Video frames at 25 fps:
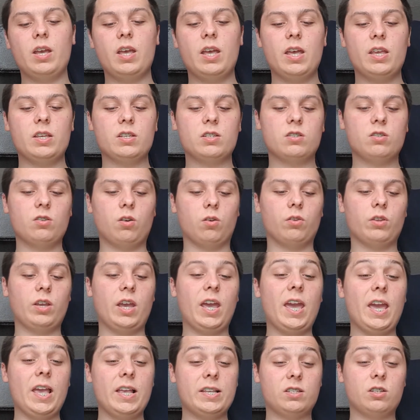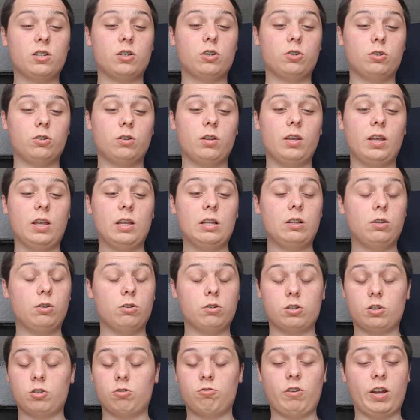it's not. It is a good. It
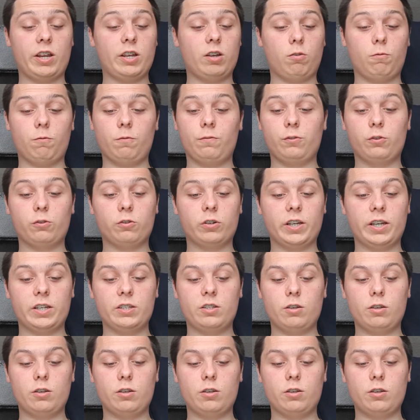looks great on 4K.